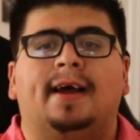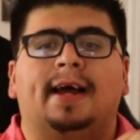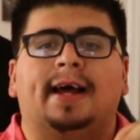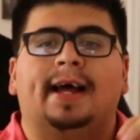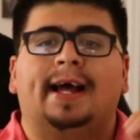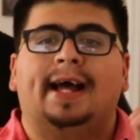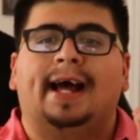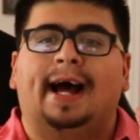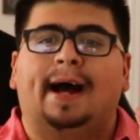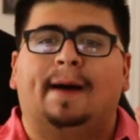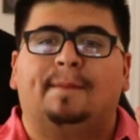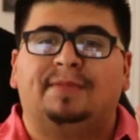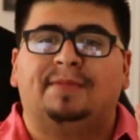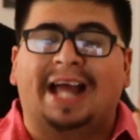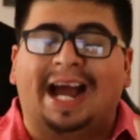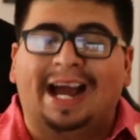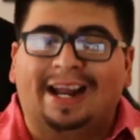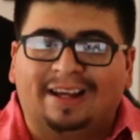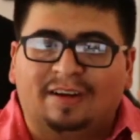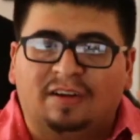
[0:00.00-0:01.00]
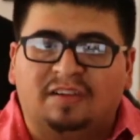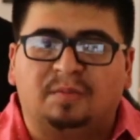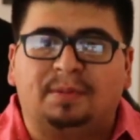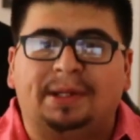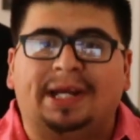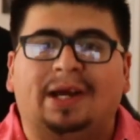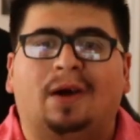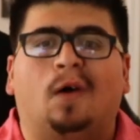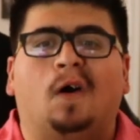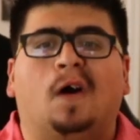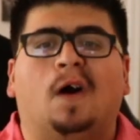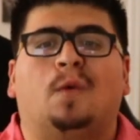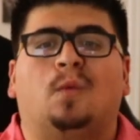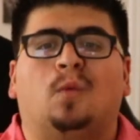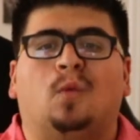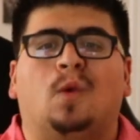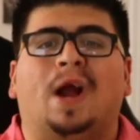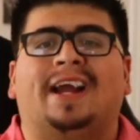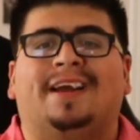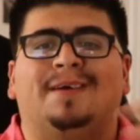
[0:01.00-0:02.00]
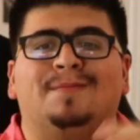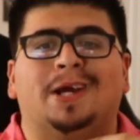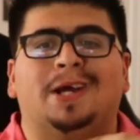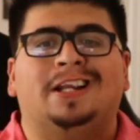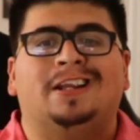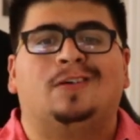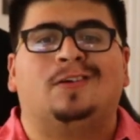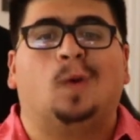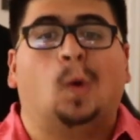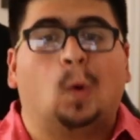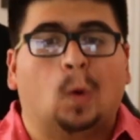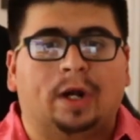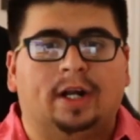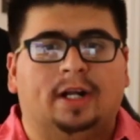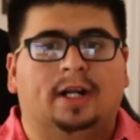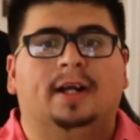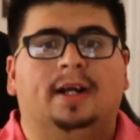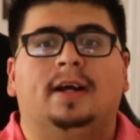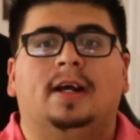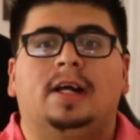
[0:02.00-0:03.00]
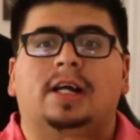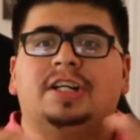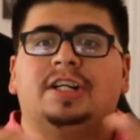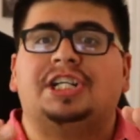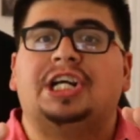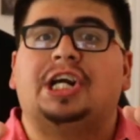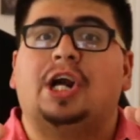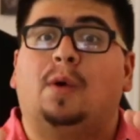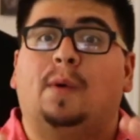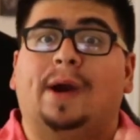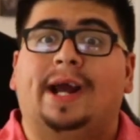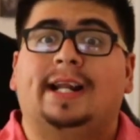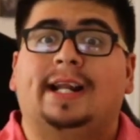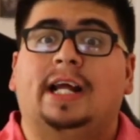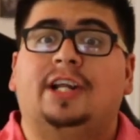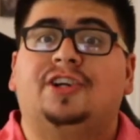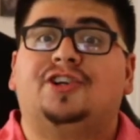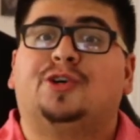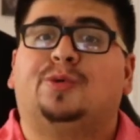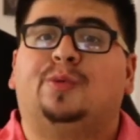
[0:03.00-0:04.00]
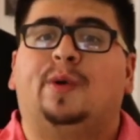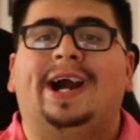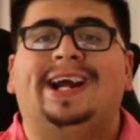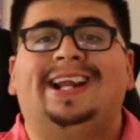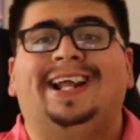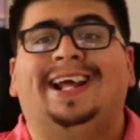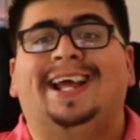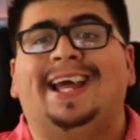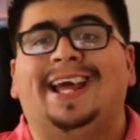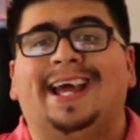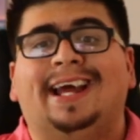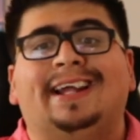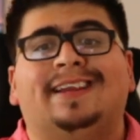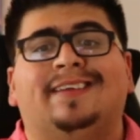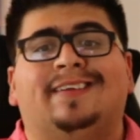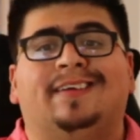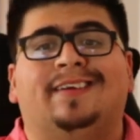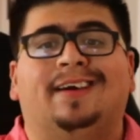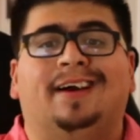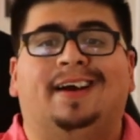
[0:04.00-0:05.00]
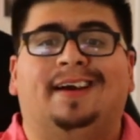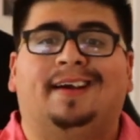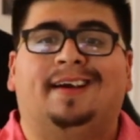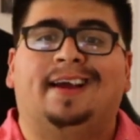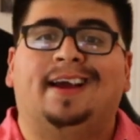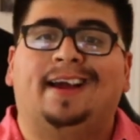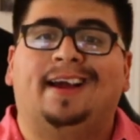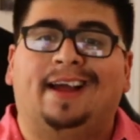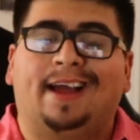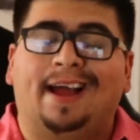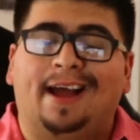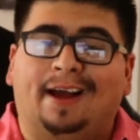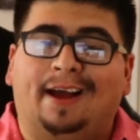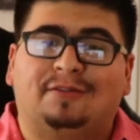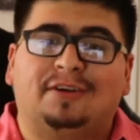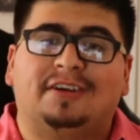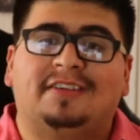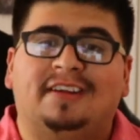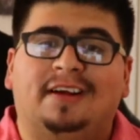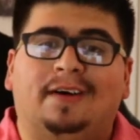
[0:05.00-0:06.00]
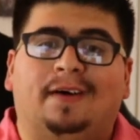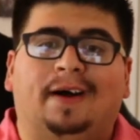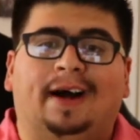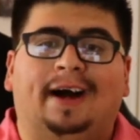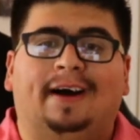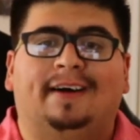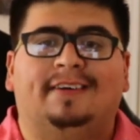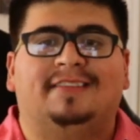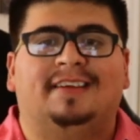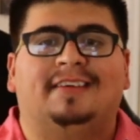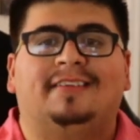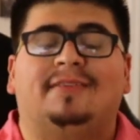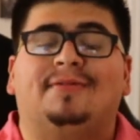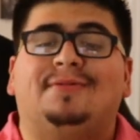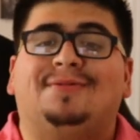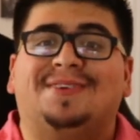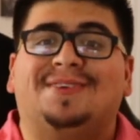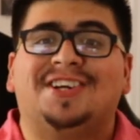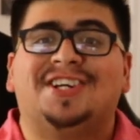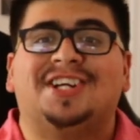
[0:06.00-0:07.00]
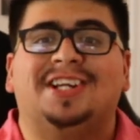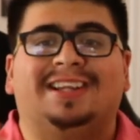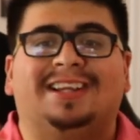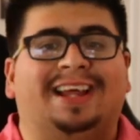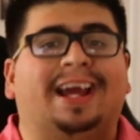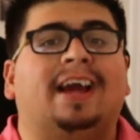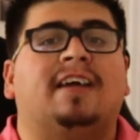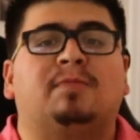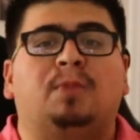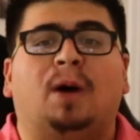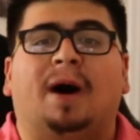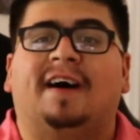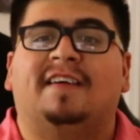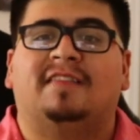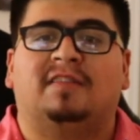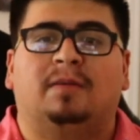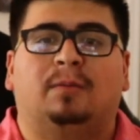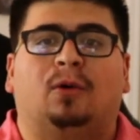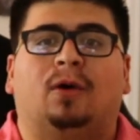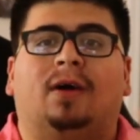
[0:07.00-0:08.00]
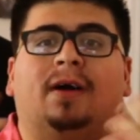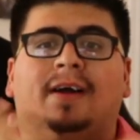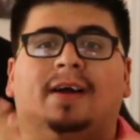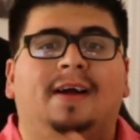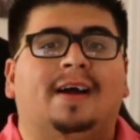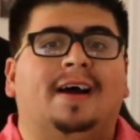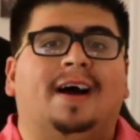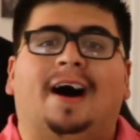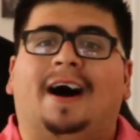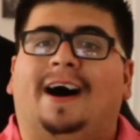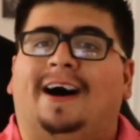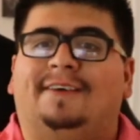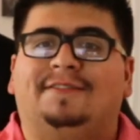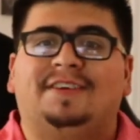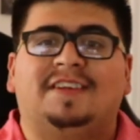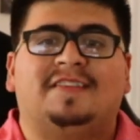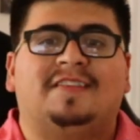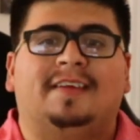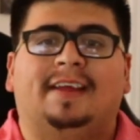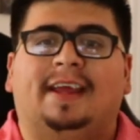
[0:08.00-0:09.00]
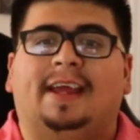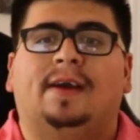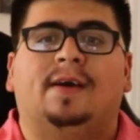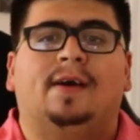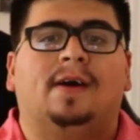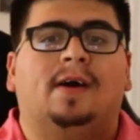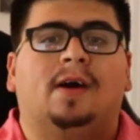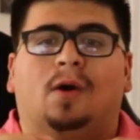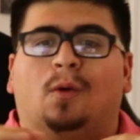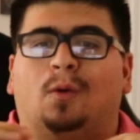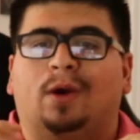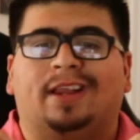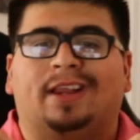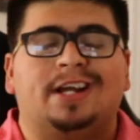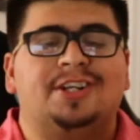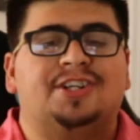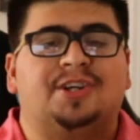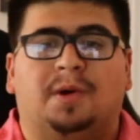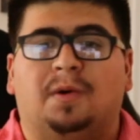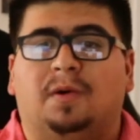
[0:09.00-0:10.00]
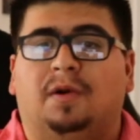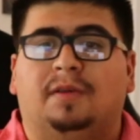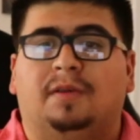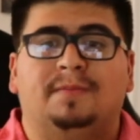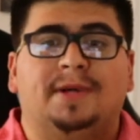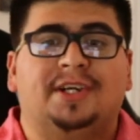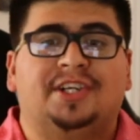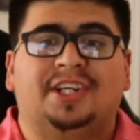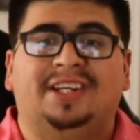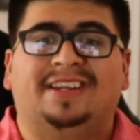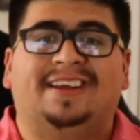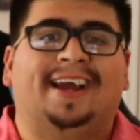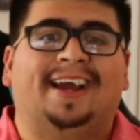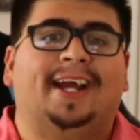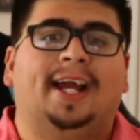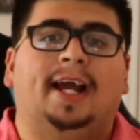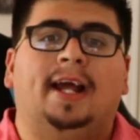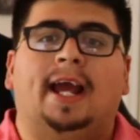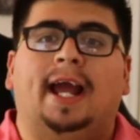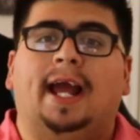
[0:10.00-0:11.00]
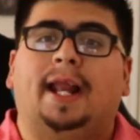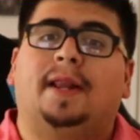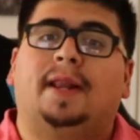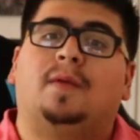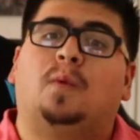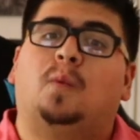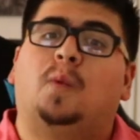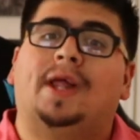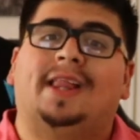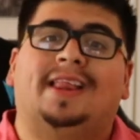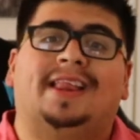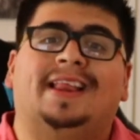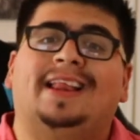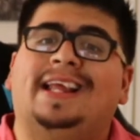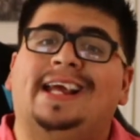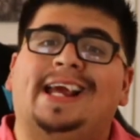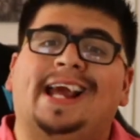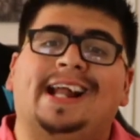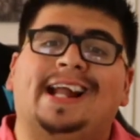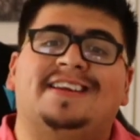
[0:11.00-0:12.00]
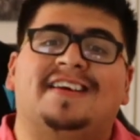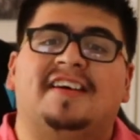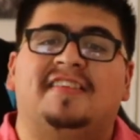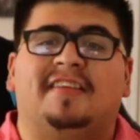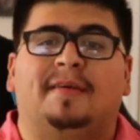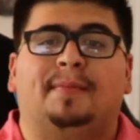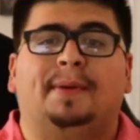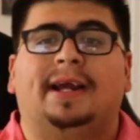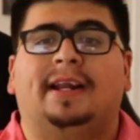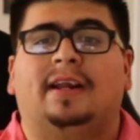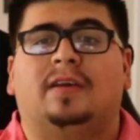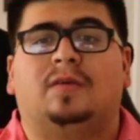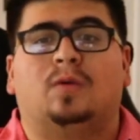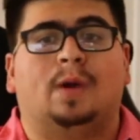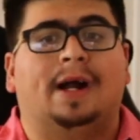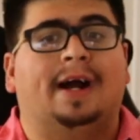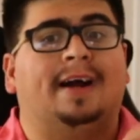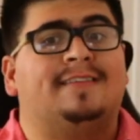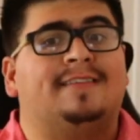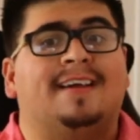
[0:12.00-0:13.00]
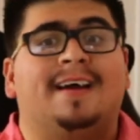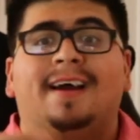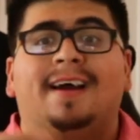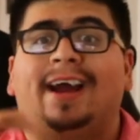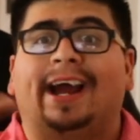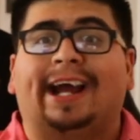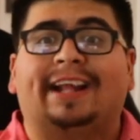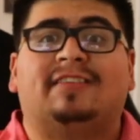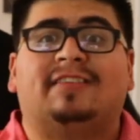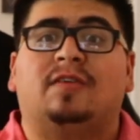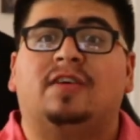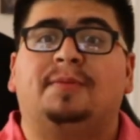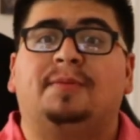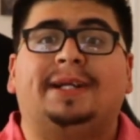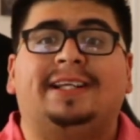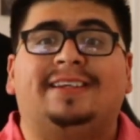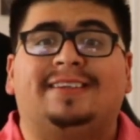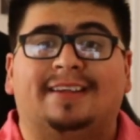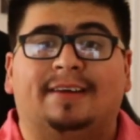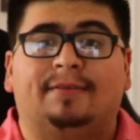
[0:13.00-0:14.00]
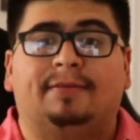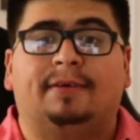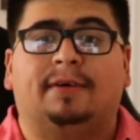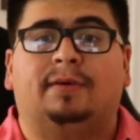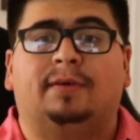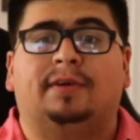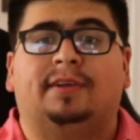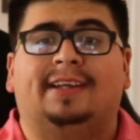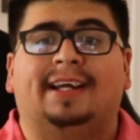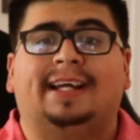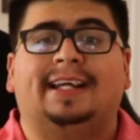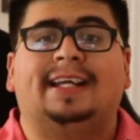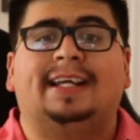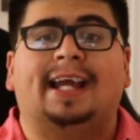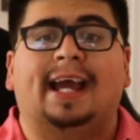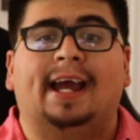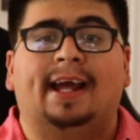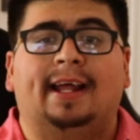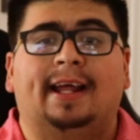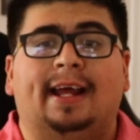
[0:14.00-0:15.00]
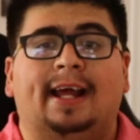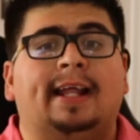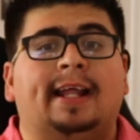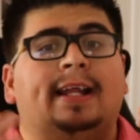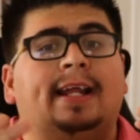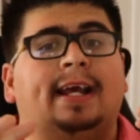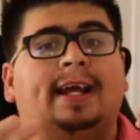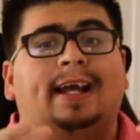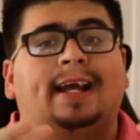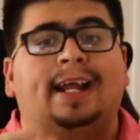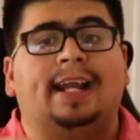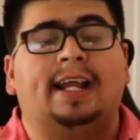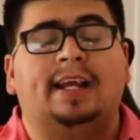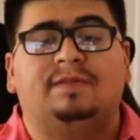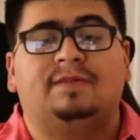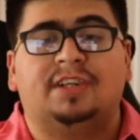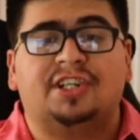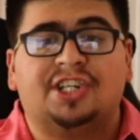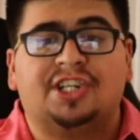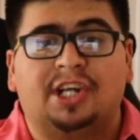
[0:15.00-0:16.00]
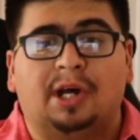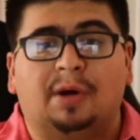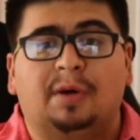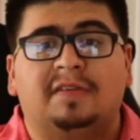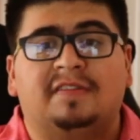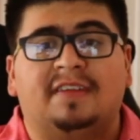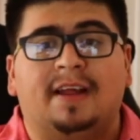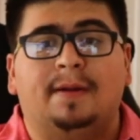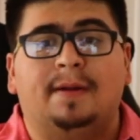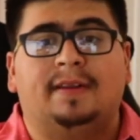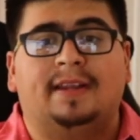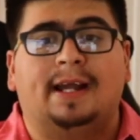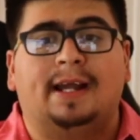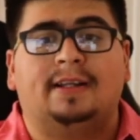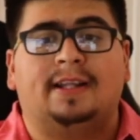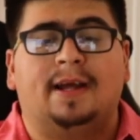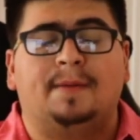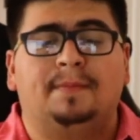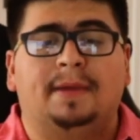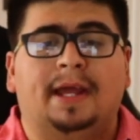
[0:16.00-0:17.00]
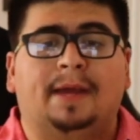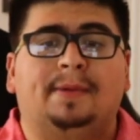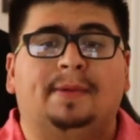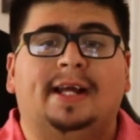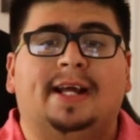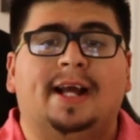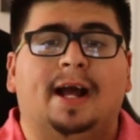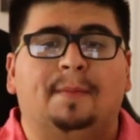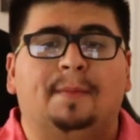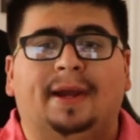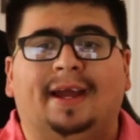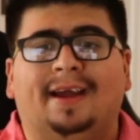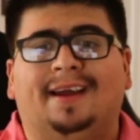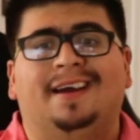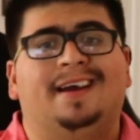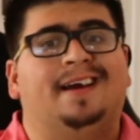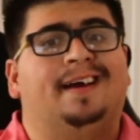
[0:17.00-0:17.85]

Um, that would be our recommended order to go in and try to hit every single house as efficiently as possible. Obviously, with that general admission ticket and with the anticipated crowds, it's going to be difficult to get in any of the shows that that, that may be coming.